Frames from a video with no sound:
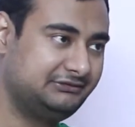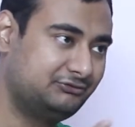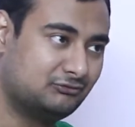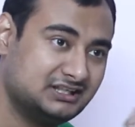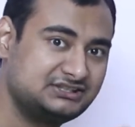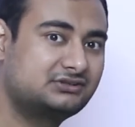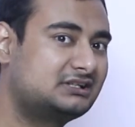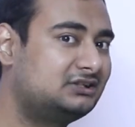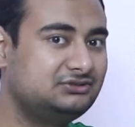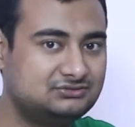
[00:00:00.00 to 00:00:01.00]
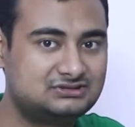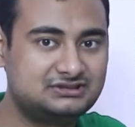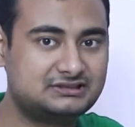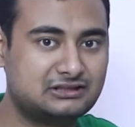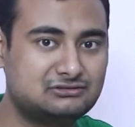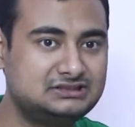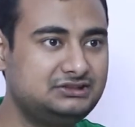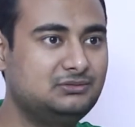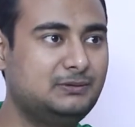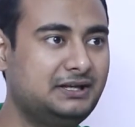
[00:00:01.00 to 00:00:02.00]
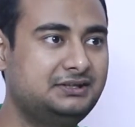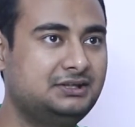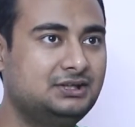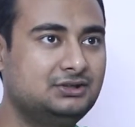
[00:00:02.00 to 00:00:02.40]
if once you start to use this technology you'll be like